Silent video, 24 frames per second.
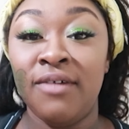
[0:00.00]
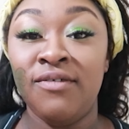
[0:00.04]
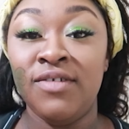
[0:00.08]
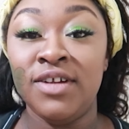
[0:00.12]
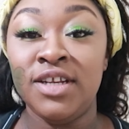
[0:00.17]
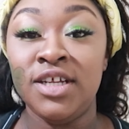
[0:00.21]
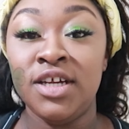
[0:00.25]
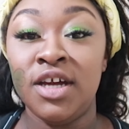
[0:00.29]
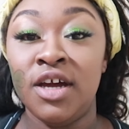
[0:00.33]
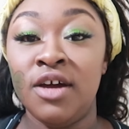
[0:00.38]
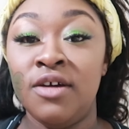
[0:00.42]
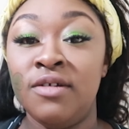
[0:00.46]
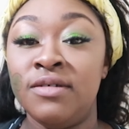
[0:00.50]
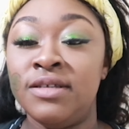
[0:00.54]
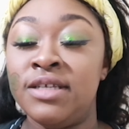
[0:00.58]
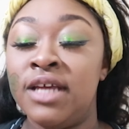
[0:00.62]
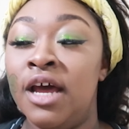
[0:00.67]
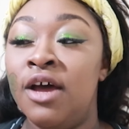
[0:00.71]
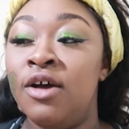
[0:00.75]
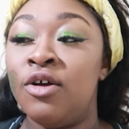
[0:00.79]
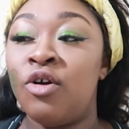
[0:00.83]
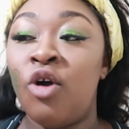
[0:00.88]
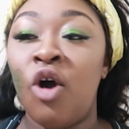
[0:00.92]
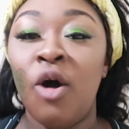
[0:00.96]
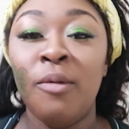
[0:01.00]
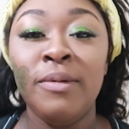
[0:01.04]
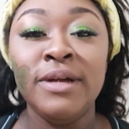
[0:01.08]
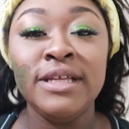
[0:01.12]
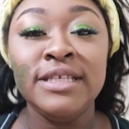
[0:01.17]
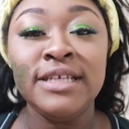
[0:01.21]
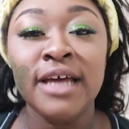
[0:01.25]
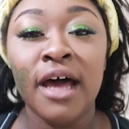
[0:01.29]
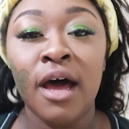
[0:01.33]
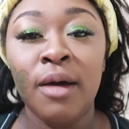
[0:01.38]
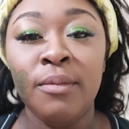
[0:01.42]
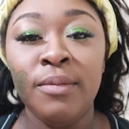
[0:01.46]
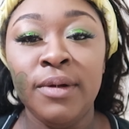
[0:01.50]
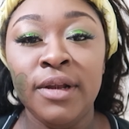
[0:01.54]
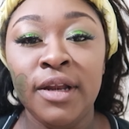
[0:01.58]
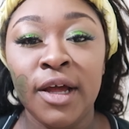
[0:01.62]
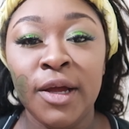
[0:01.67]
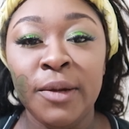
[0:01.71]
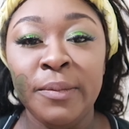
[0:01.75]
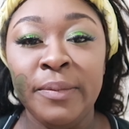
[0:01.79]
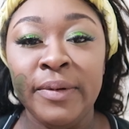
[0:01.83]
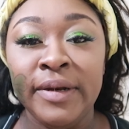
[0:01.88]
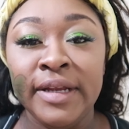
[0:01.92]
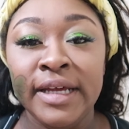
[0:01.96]
videos. Comment down
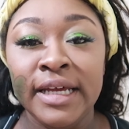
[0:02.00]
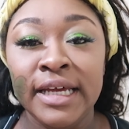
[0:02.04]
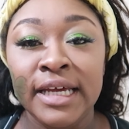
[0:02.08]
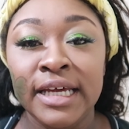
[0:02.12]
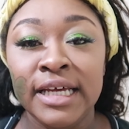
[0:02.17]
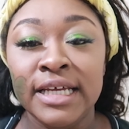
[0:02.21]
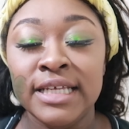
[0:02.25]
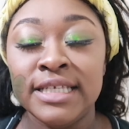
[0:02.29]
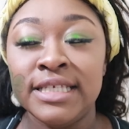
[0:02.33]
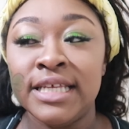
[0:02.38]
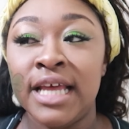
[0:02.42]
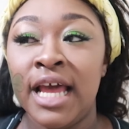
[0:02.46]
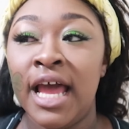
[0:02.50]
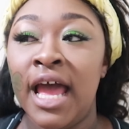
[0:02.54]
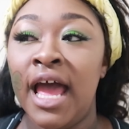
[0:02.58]
below, please.